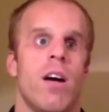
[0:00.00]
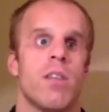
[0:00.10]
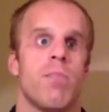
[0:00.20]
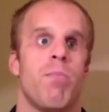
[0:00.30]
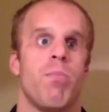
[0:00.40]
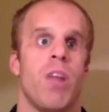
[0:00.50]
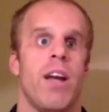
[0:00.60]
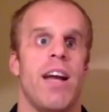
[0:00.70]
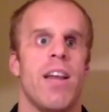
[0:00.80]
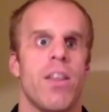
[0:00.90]
us
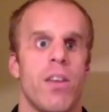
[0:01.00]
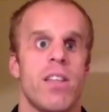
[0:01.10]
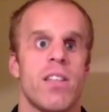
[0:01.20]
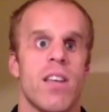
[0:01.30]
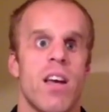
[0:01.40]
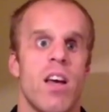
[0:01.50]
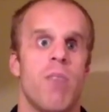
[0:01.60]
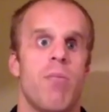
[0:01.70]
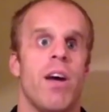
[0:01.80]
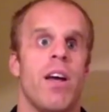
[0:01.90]
blind athletes,
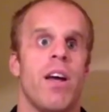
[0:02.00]
but